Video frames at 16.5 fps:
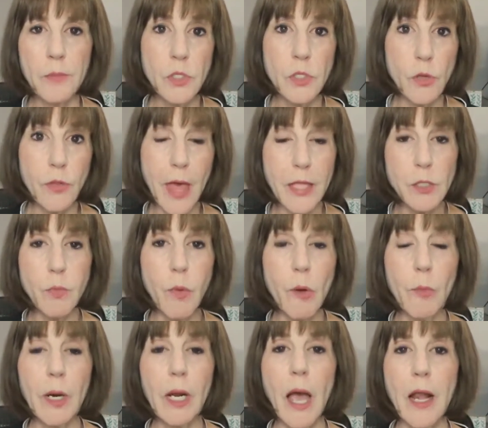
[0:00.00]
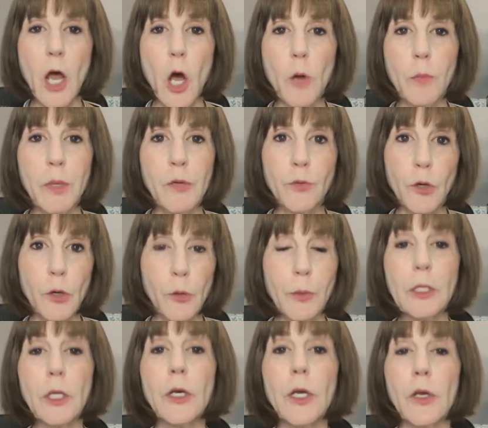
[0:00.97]
So that's what we're kind of hoping for, and
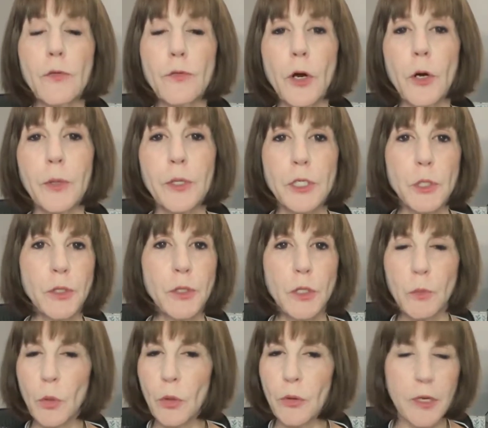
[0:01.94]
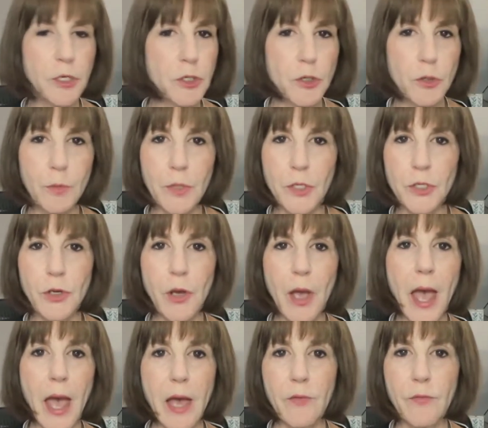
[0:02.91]
we're looking forward to it. The more instruments you
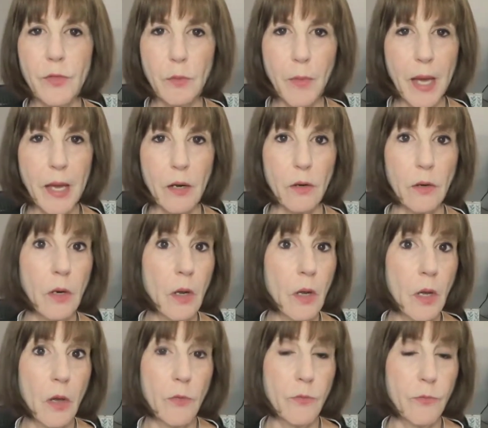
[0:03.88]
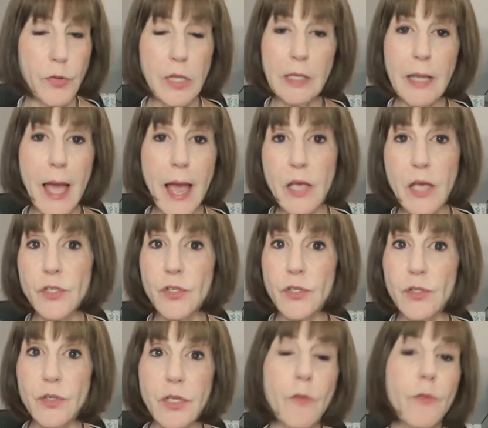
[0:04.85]
have, the better. For the
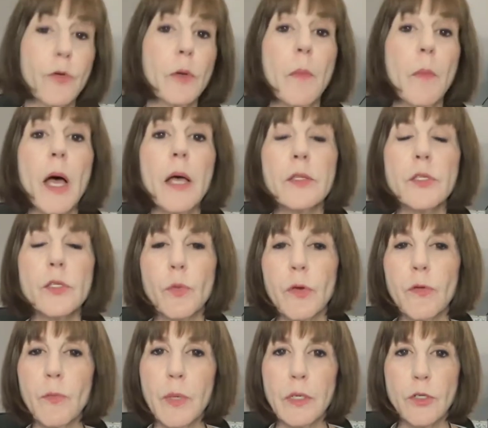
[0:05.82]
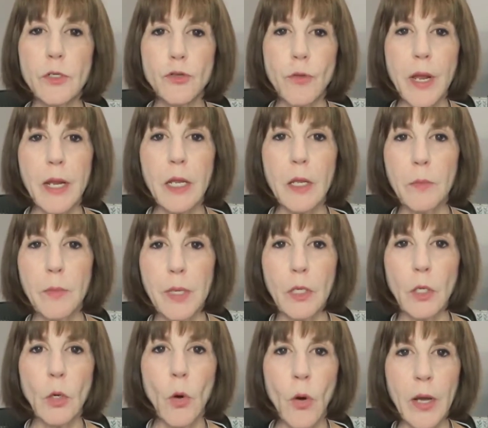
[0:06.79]
last several months, we've been trading
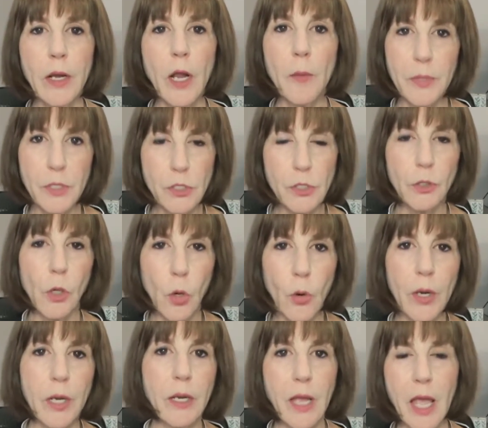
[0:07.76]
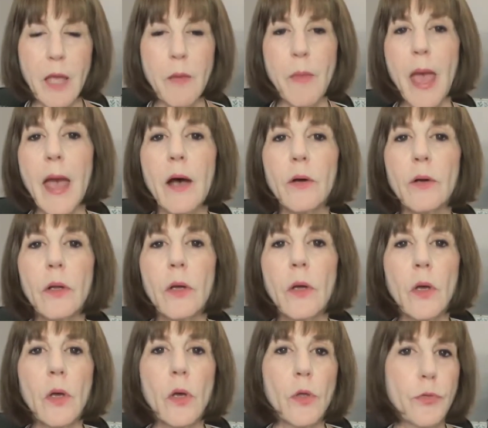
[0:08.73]
Bitcoin up until Coin came out
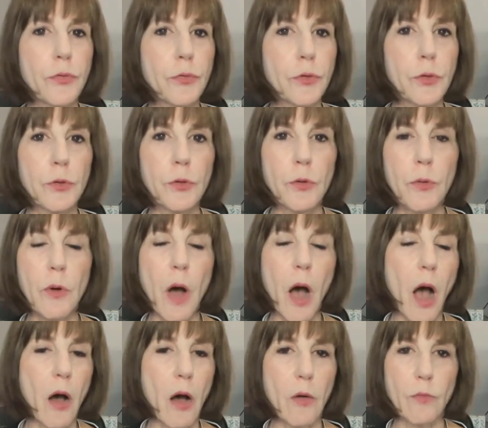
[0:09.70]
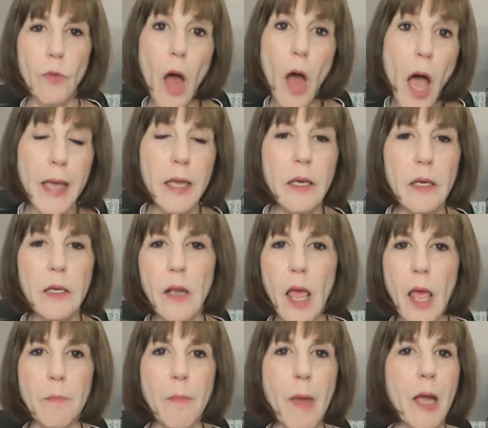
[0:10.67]
through Riot
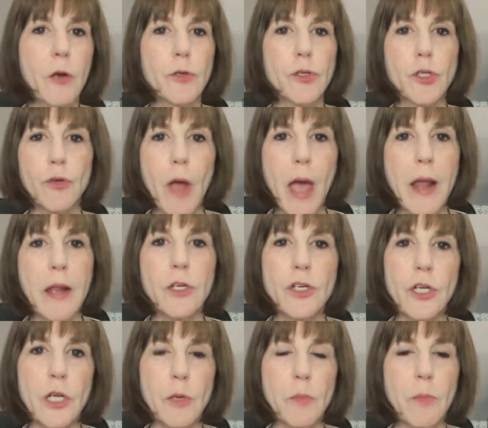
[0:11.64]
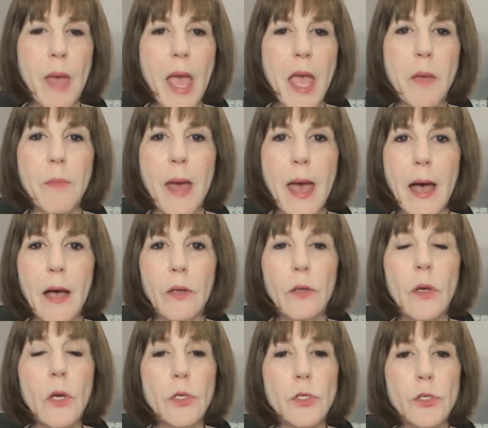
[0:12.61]
and MicroStrategy and
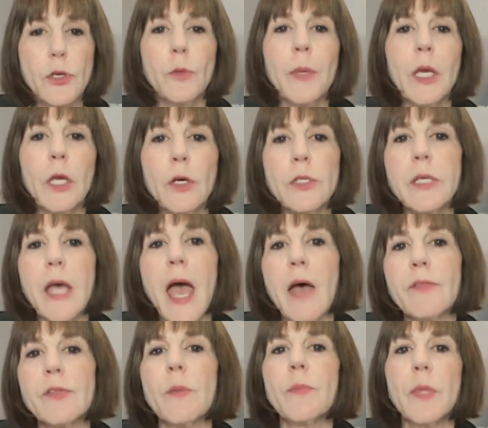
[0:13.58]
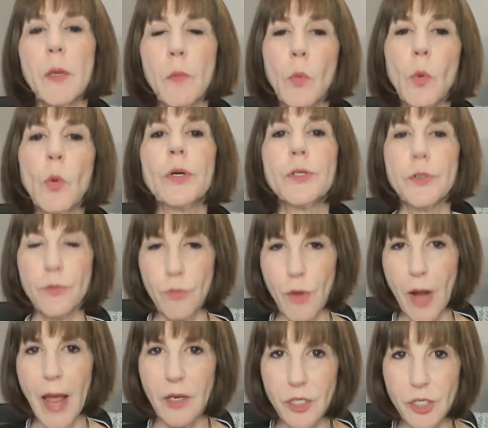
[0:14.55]
PayPal. So it'll be good to have something more
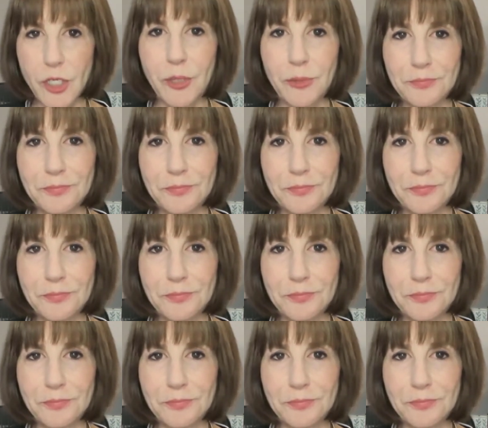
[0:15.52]
direct.